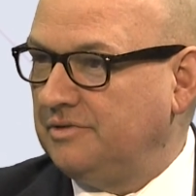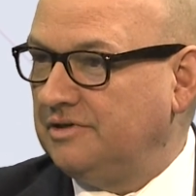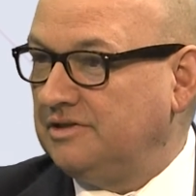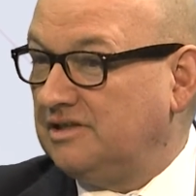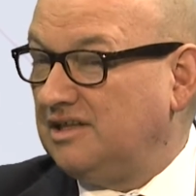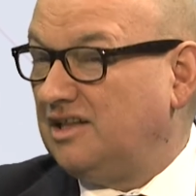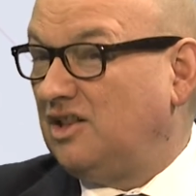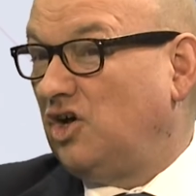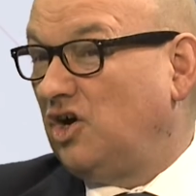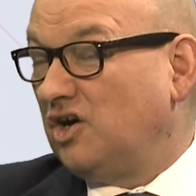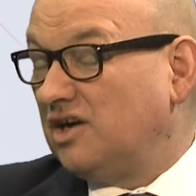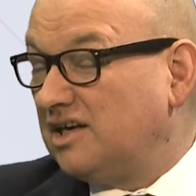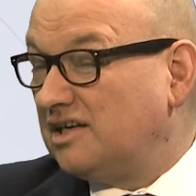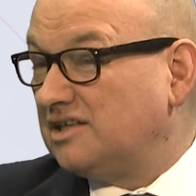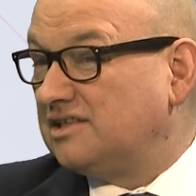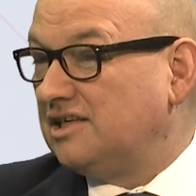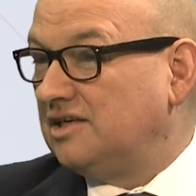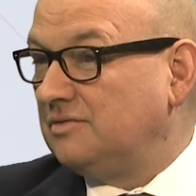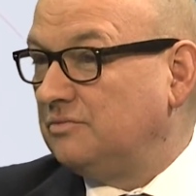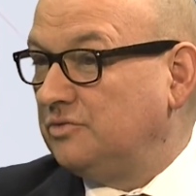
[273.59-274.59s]
In the longer
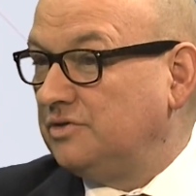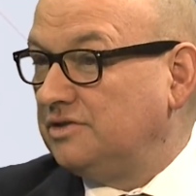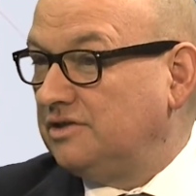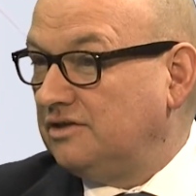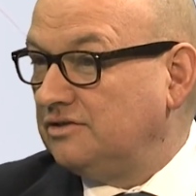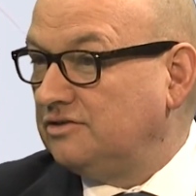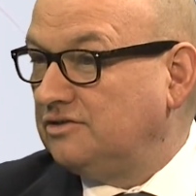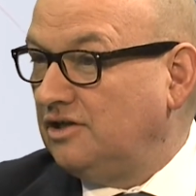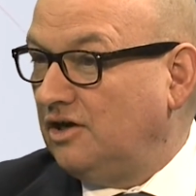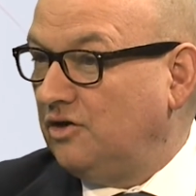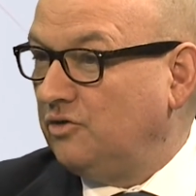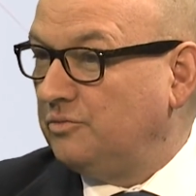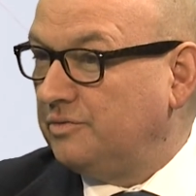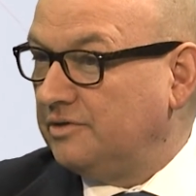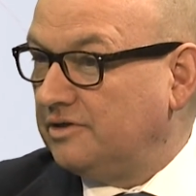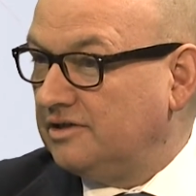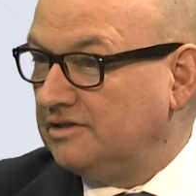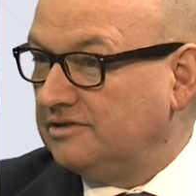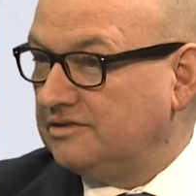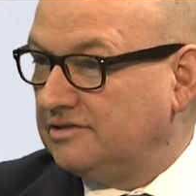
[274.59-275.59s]
term, we don't know,
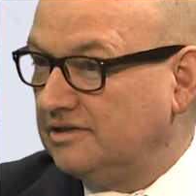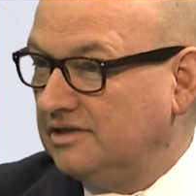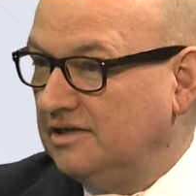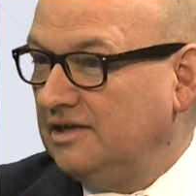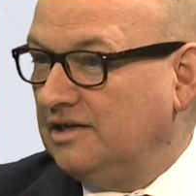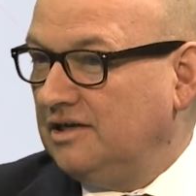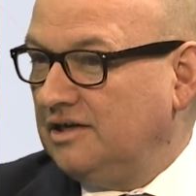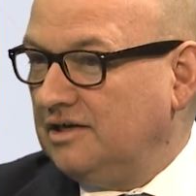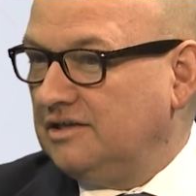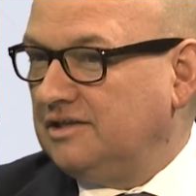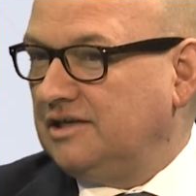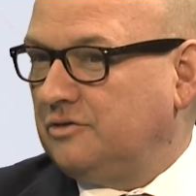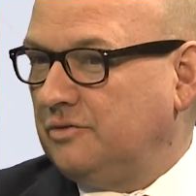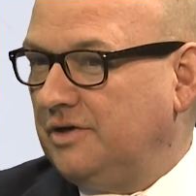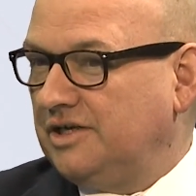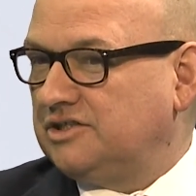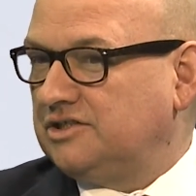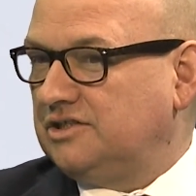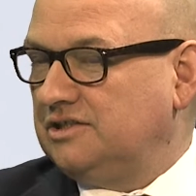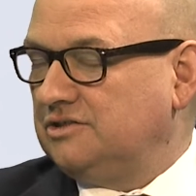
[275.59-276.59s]
because the
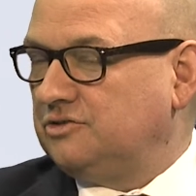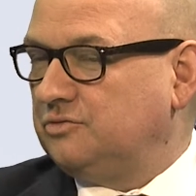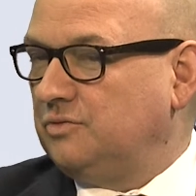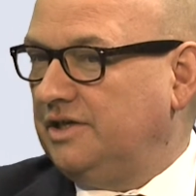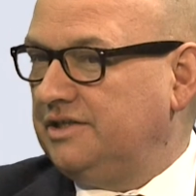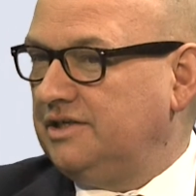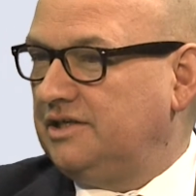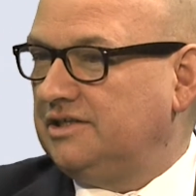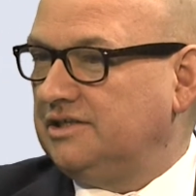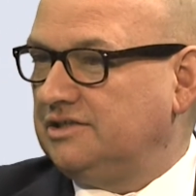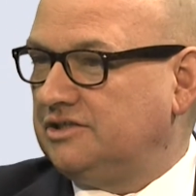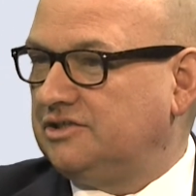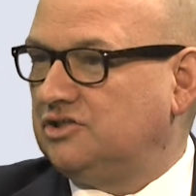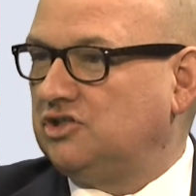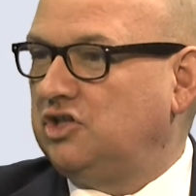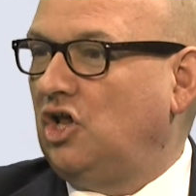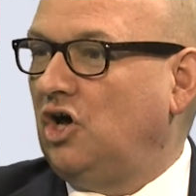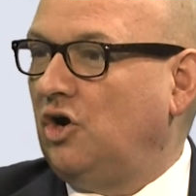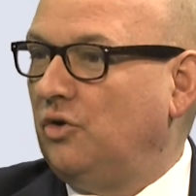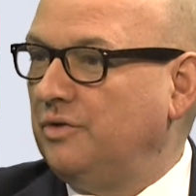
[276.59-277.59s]
question is whether the
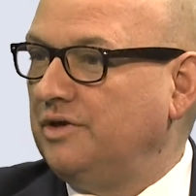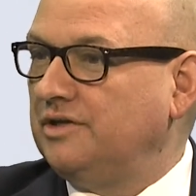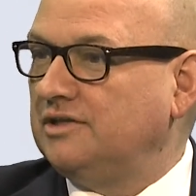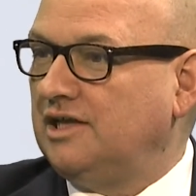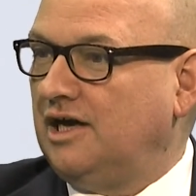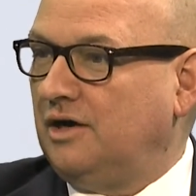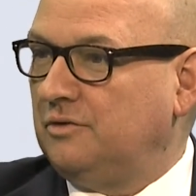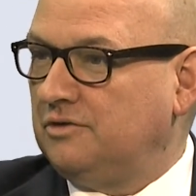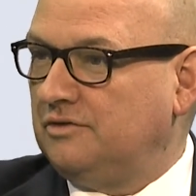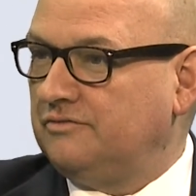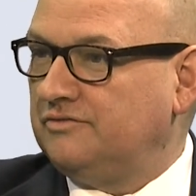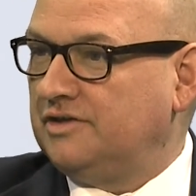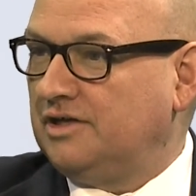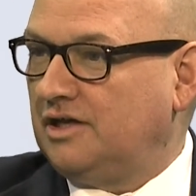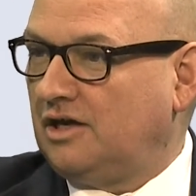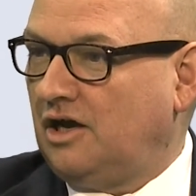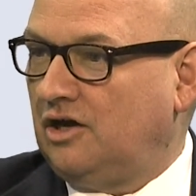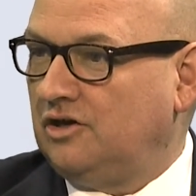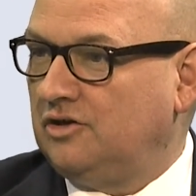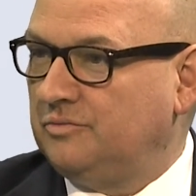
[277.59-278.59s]
slowing down of the
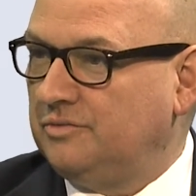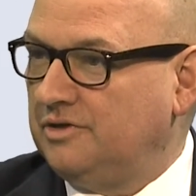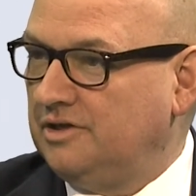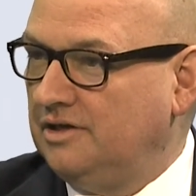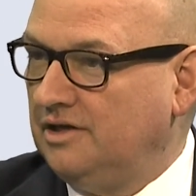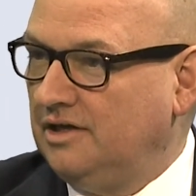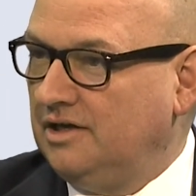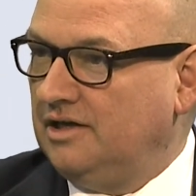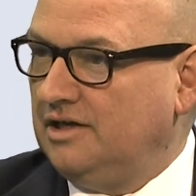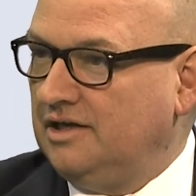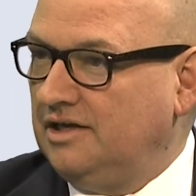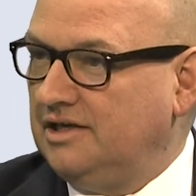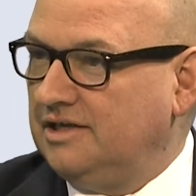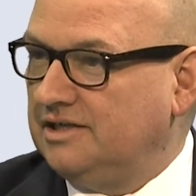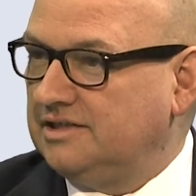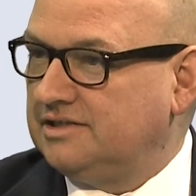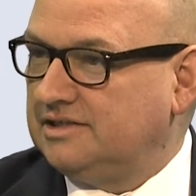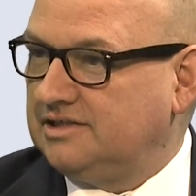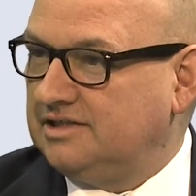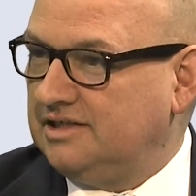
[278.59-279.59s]
economy
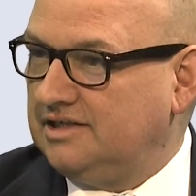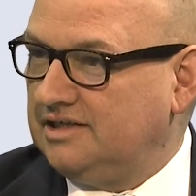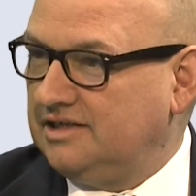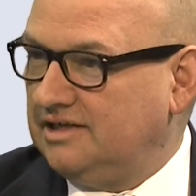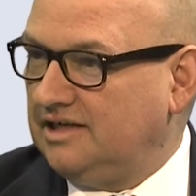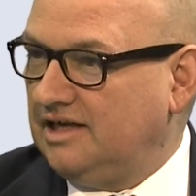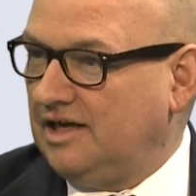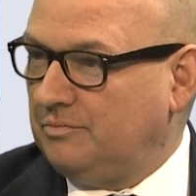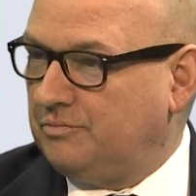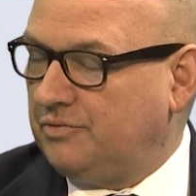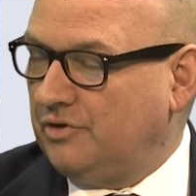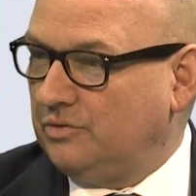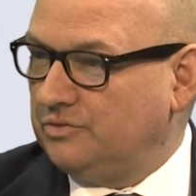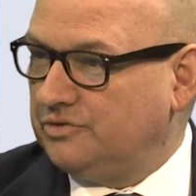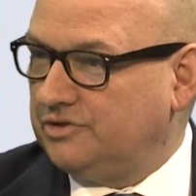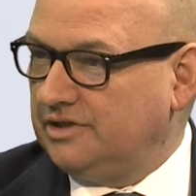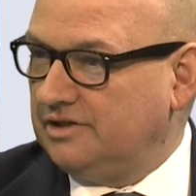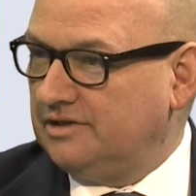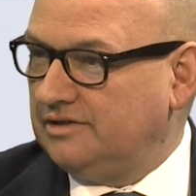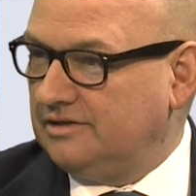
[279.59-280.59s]
is
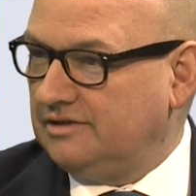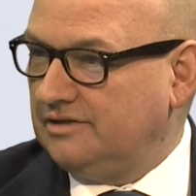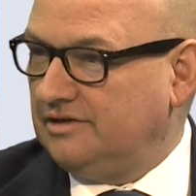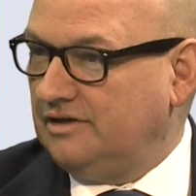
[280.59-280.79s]
approaching